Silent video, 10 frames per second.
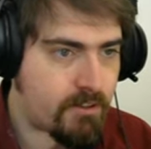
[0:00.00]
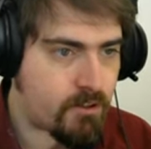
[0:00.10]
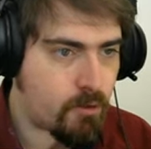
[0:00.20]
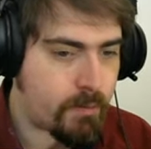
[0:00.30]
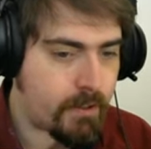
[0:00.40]

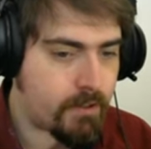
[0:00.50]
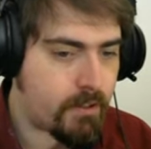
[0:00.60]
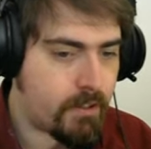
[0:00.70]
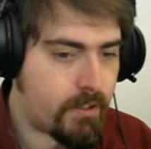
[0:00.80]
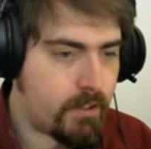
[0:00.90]
stop it.
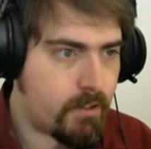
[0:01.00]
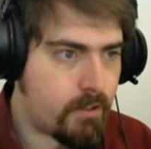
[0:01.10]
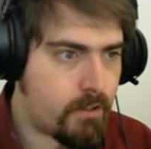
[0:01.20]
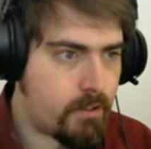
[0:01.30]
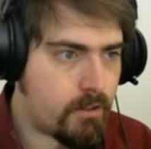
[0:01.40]

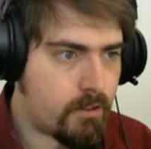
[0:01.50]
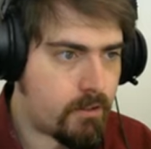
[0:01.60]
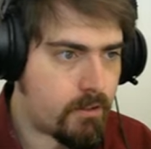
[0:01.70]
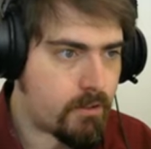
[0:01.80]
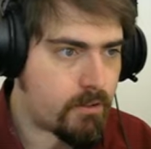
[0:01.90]

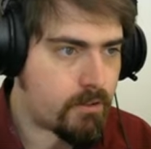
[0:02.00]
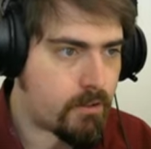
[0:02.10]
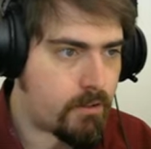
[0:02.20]
Does